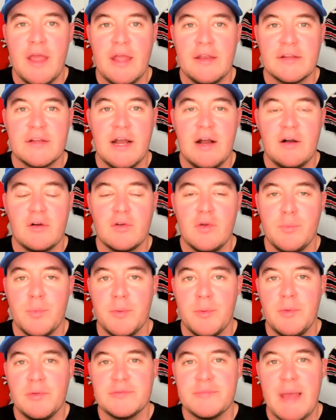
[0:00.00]
and Kyle Cooper
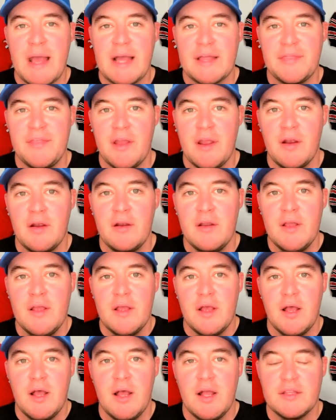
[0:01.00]
moves back there
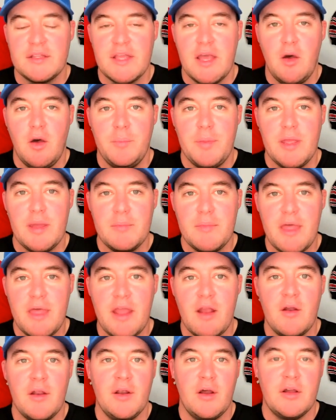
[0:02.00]
uh, to help him
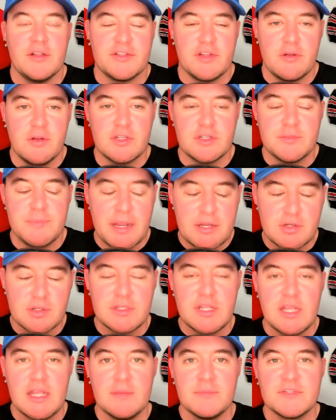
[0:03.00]
there and also coach special
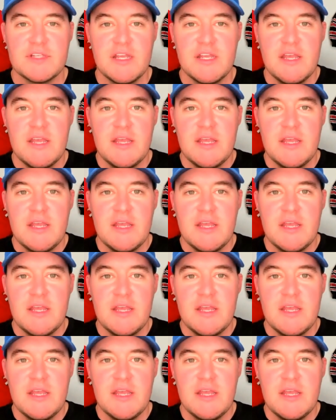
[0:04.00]
teams.